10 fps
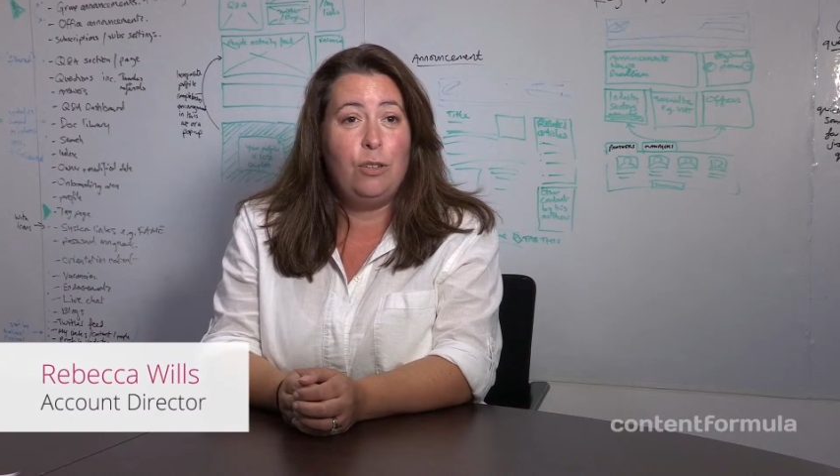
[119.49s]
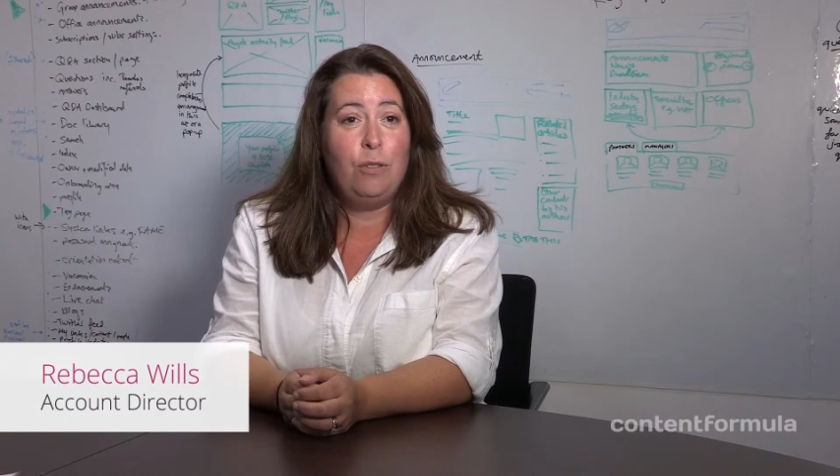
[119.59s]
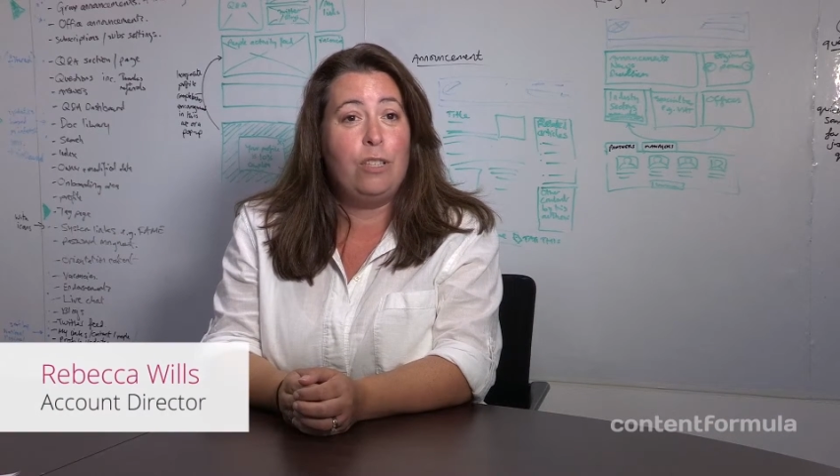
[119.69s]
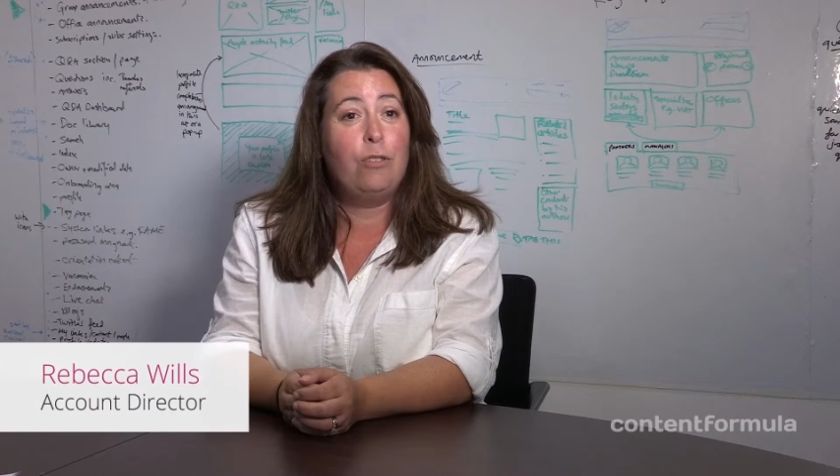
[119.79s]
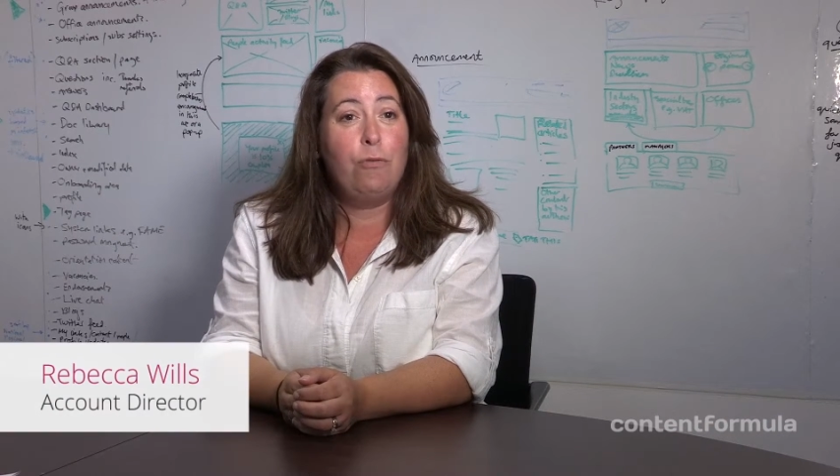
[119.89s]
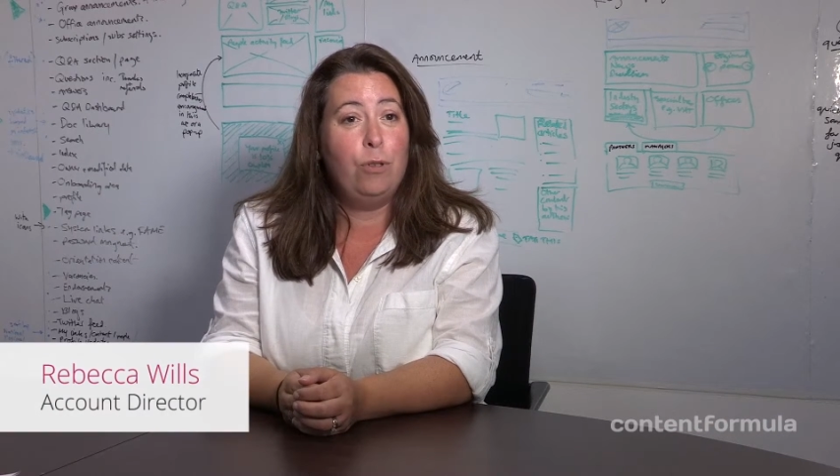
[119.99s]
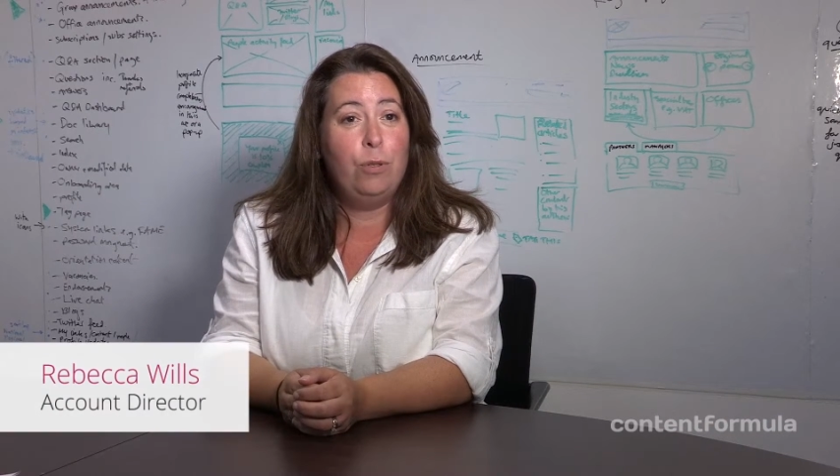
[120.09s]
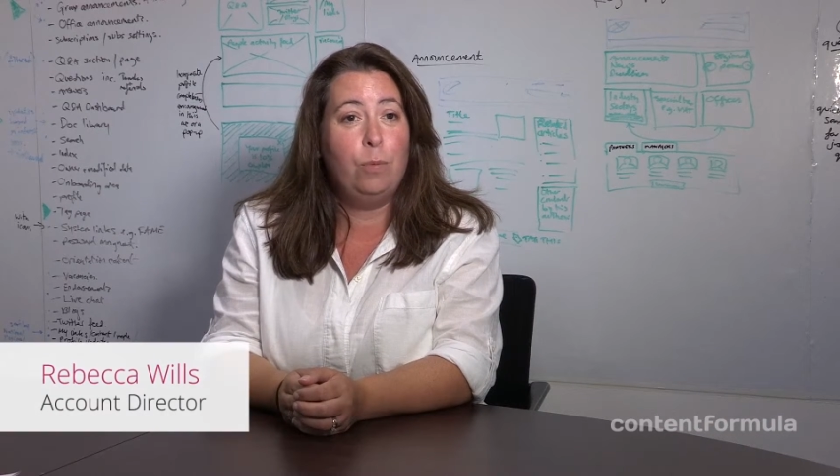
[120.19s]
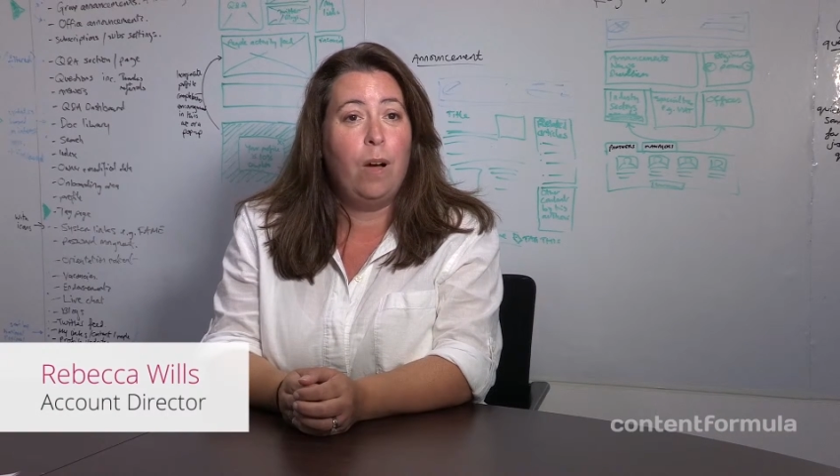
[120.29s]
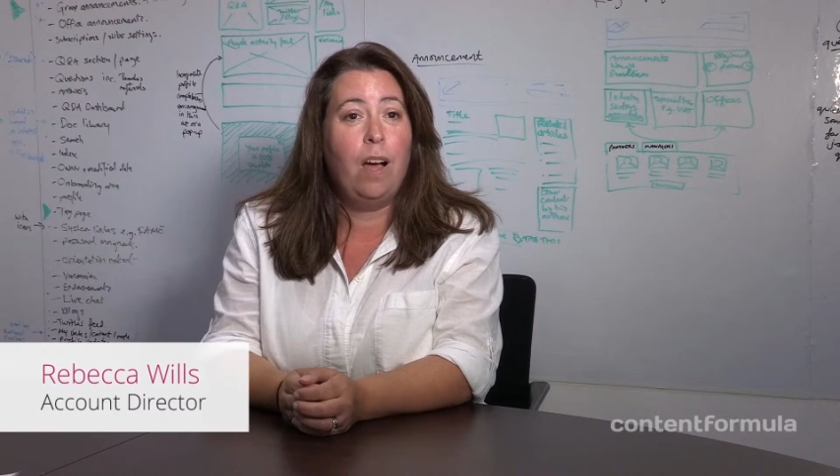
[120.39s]
do this
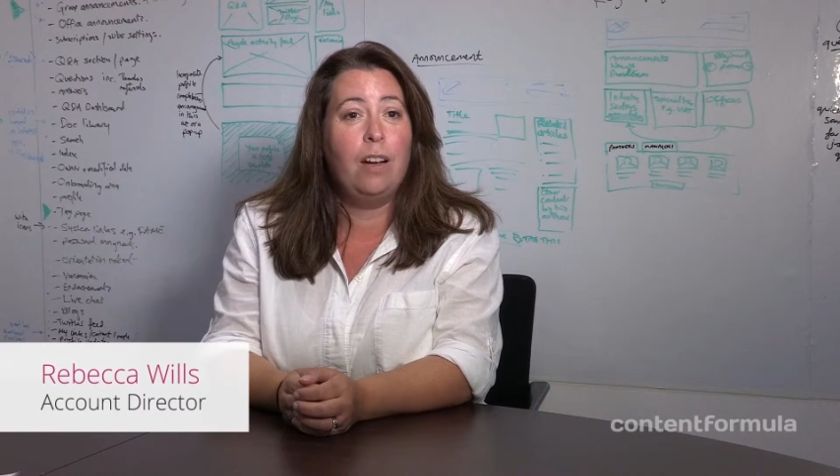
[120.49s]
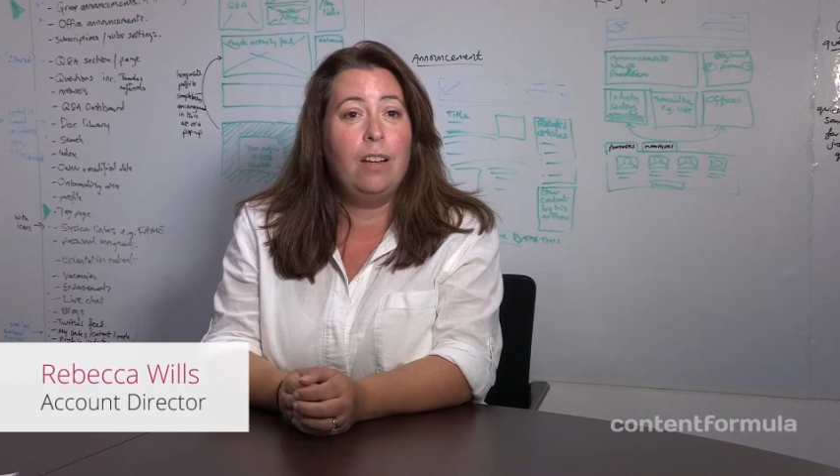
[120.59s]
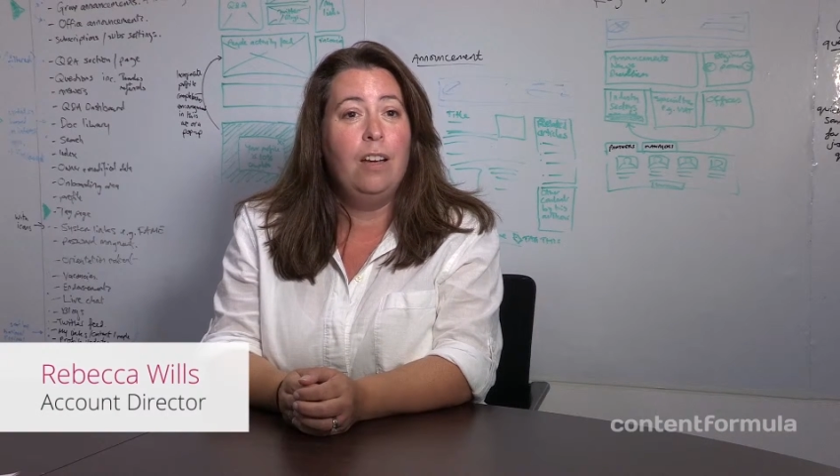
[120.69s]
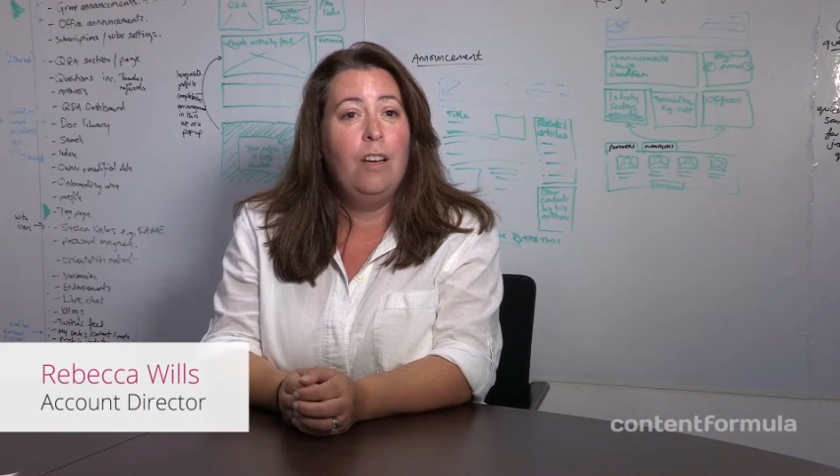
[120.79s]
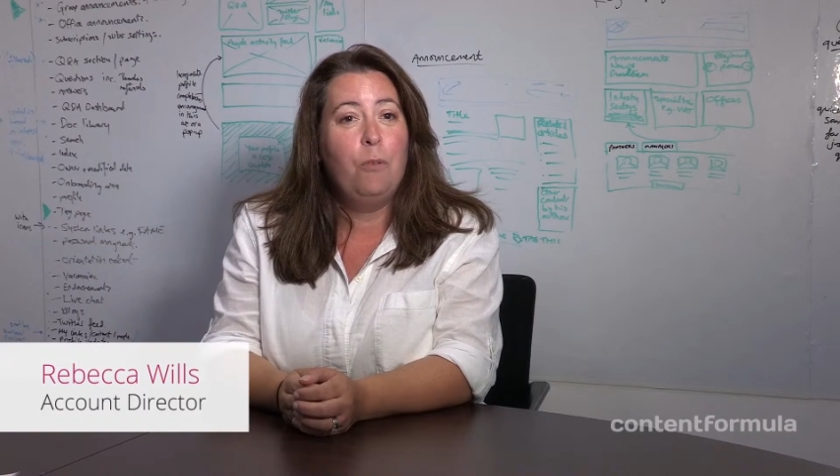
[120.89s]
crucial work,